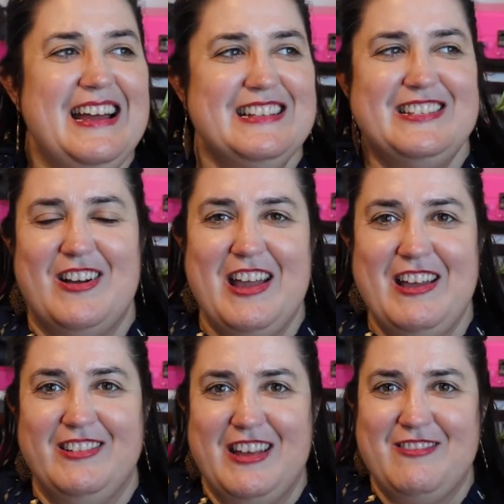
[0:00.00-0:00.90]
So
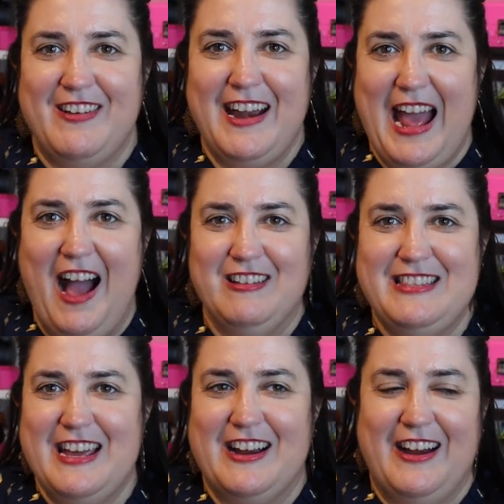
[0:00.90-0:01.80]
I like ran
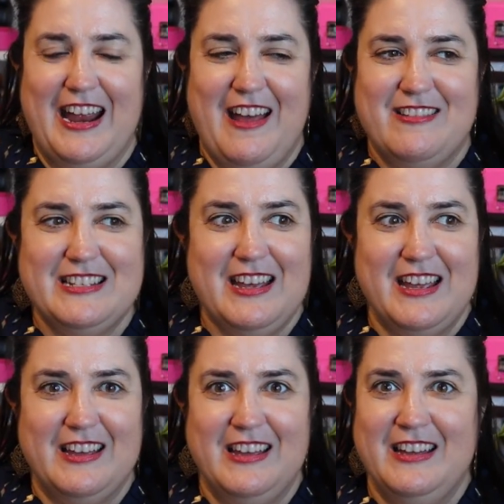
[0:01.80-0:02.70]
out there and I was
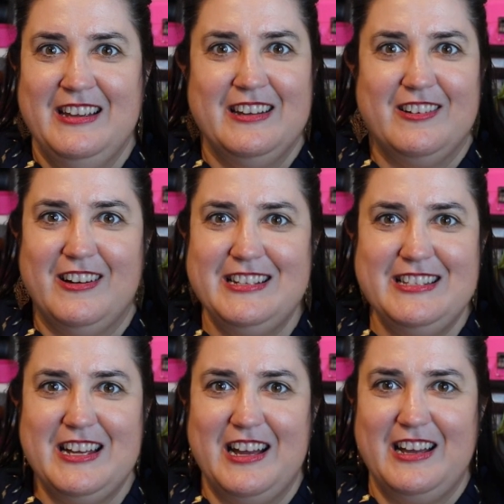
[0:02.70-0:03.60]
like,
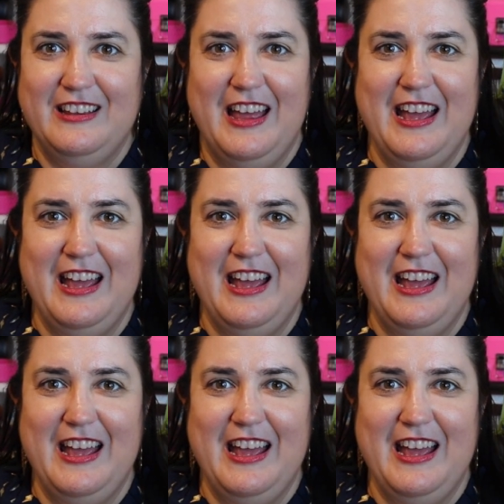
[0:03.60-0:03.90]
Krista,